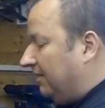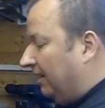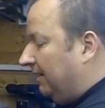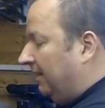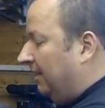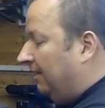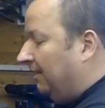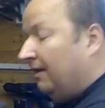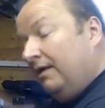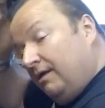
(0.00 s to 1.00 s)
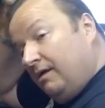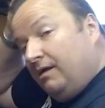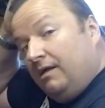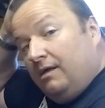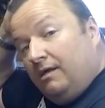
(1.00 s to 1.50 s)
okay then,
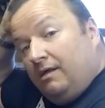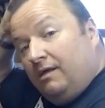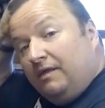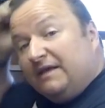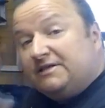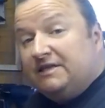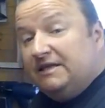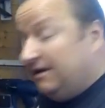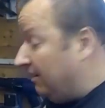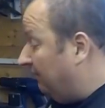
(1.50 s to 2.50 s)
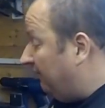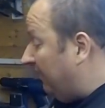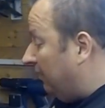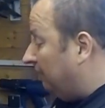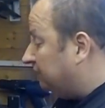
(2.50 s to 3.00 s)
that's the
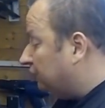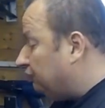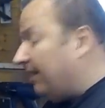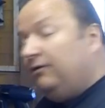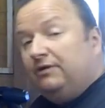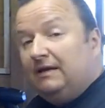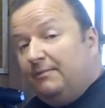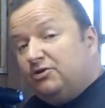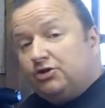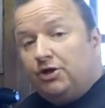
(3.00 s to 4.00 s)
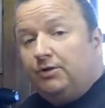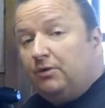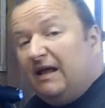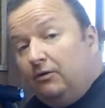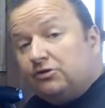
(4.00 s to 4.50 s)
valves grounding. Let me just show you
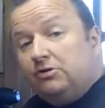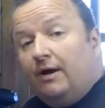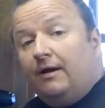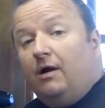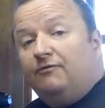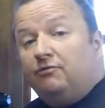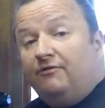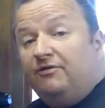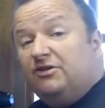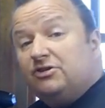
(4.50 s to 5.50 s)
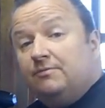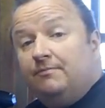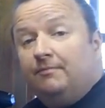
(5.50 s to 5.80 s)
what that looks like after I've finished them.